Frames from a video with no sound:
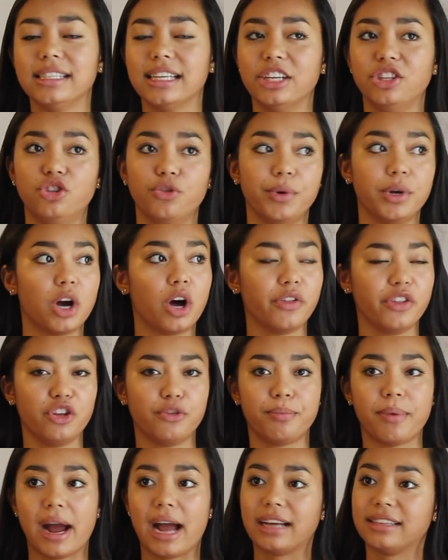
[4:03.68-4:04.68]
like, doing all
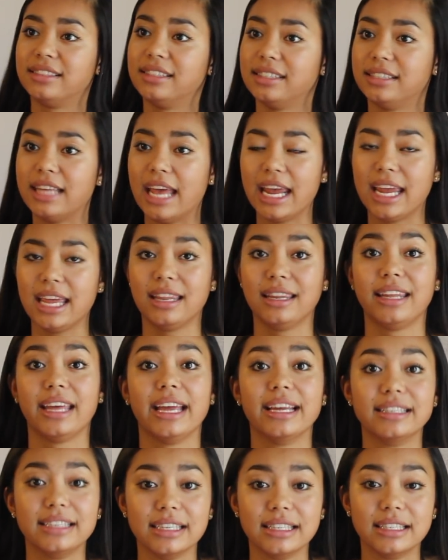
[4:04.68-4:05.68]
these practices, taking
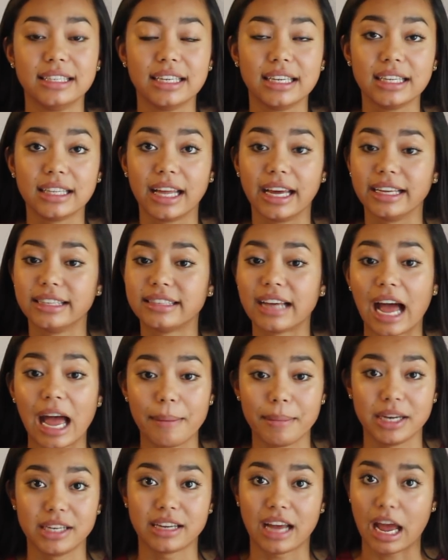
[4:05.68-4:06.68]
the ACT, like,
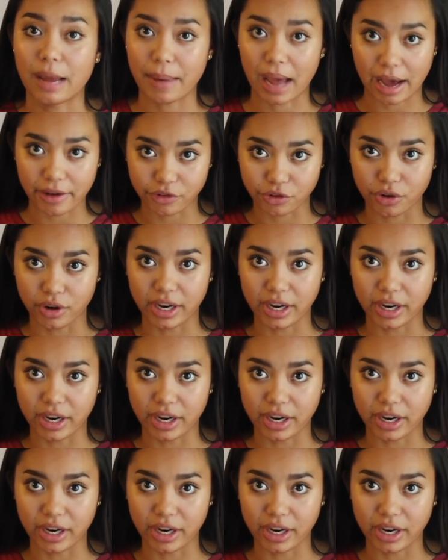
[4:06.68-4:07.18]
time and time after